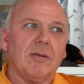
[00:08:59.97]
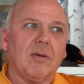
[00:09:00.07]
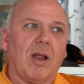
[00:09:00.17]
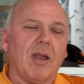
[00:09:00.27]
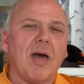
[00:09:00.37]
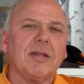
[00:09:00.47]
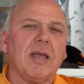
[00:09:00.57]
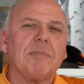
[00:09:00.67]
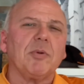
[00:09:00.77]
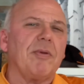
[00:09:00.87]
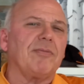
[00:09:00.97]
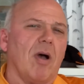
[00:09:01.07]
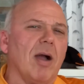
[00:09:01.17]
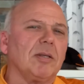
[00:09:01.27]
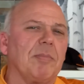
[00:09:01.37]
a lot of times when we've
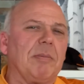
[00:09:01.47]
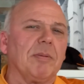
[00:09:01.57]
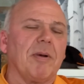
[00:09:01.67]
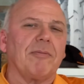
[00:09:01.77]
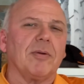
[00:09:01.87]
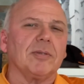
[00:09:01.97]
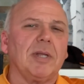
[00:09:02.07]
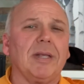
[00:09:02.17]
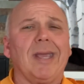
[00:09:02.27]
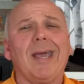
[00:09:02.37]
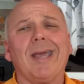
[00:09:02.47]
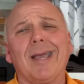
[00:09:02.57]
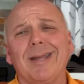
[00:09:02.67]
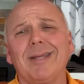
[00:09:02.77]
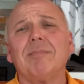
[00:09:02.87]
talked to people about first aid, yeah, I
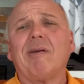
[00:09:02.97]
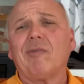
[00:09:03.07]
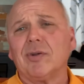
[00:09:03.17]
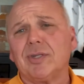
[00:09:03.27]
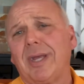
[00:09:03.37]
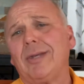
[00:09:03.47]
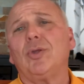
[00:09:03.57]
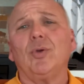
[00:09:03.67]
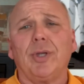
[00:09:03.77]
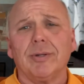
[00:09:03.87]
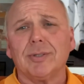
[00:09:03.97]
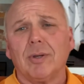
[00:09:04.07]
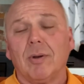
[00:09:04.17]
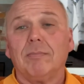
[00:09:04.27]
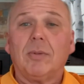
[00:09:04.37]
did my first aid 2 years ago. Well,